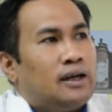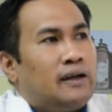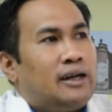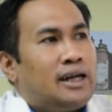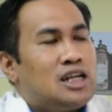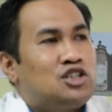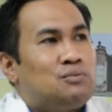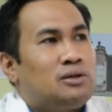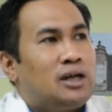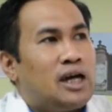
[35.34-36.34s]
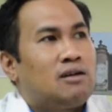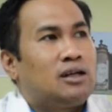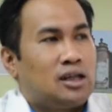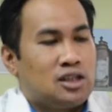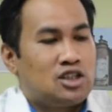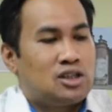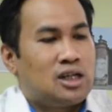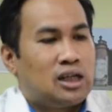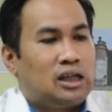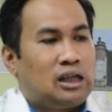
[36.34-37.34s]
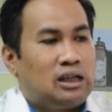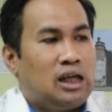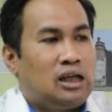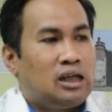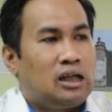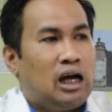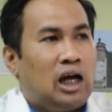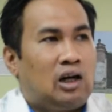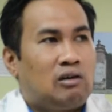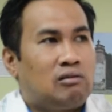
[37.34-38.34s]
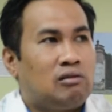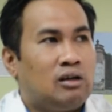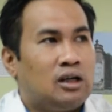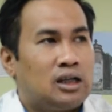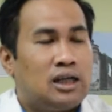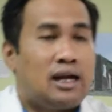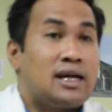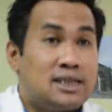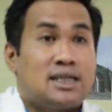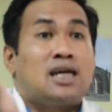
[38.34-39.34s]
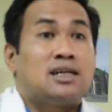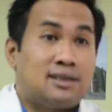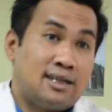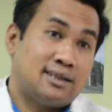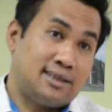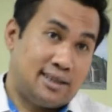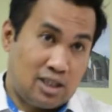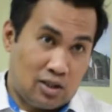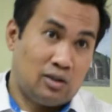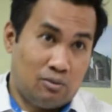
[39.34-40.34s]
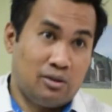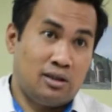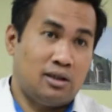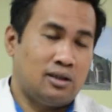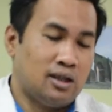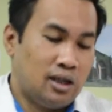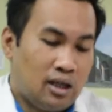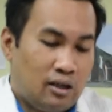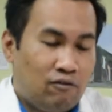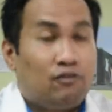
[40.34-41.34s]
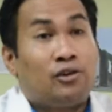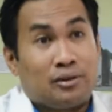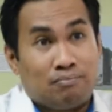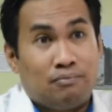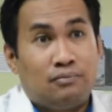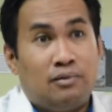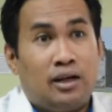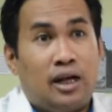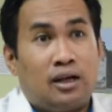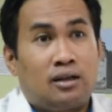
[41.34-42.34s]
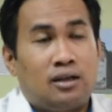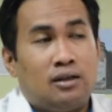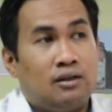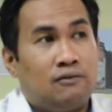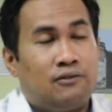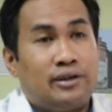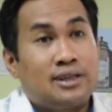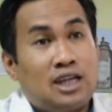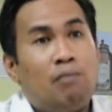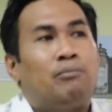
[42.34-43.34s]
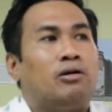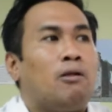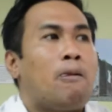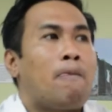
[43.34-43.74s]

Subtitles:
intangible heritage that dictated how the rice terraces were formed. Like, for example,